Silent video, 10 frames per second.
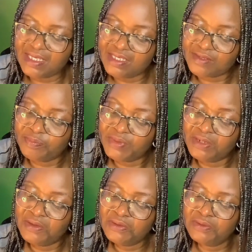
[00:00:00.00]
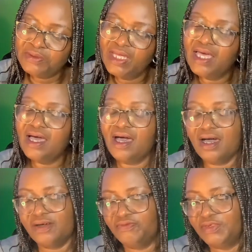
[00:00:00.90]
is below
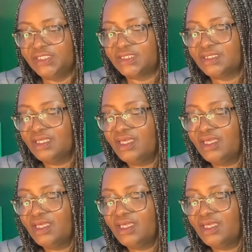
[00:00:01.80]
average.